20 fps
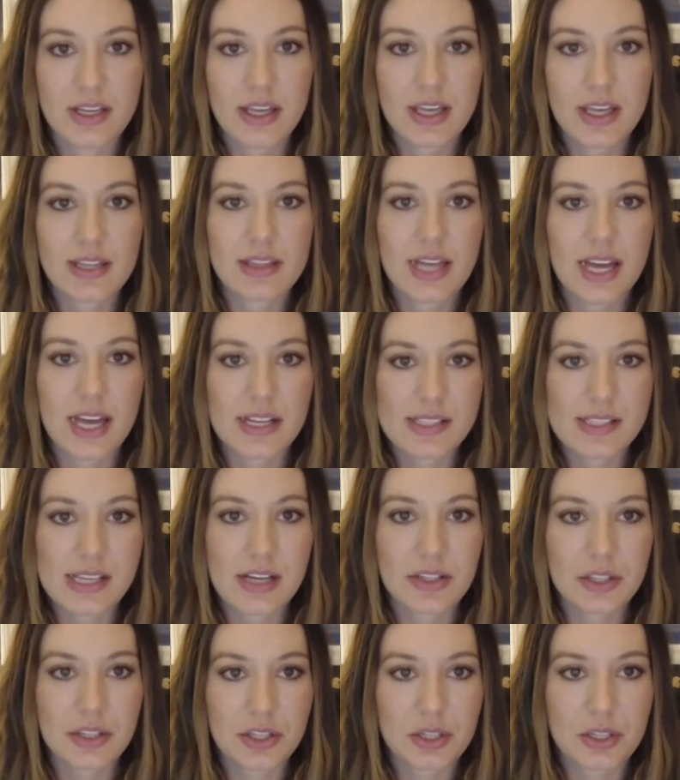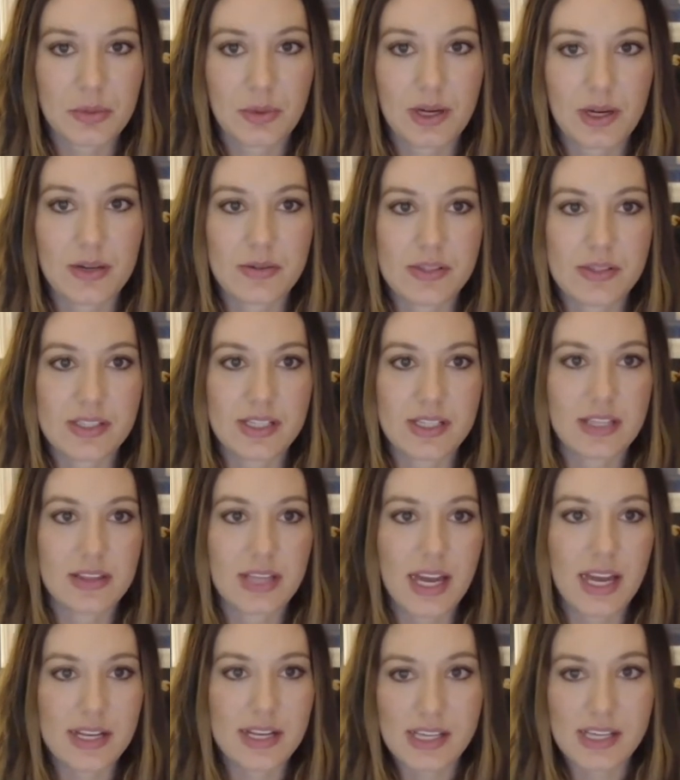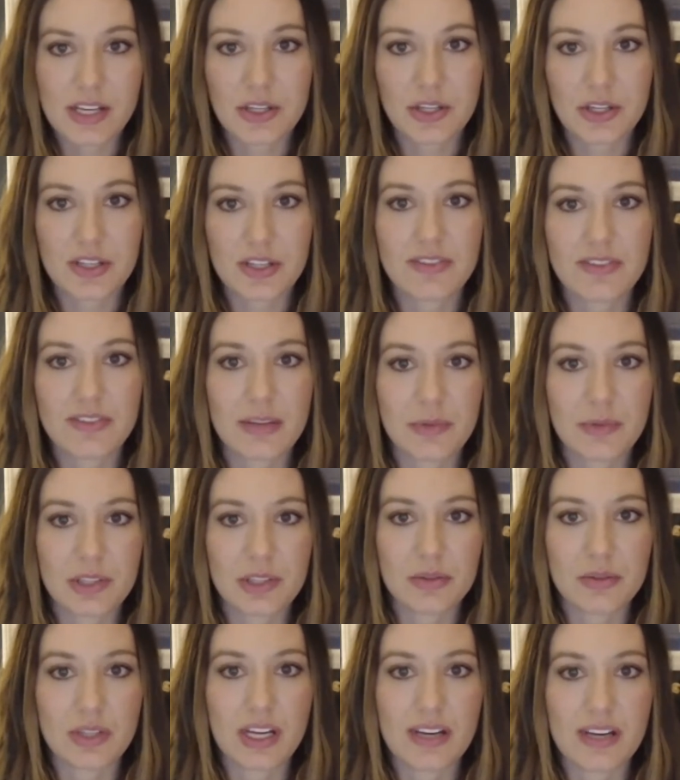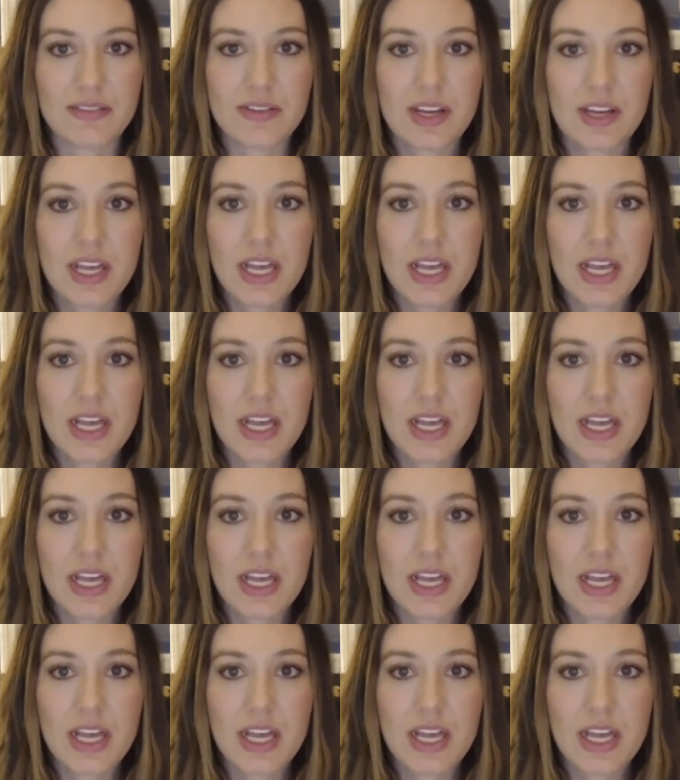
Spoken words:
And that is how you're going to post. And that is how you're going to find what you love.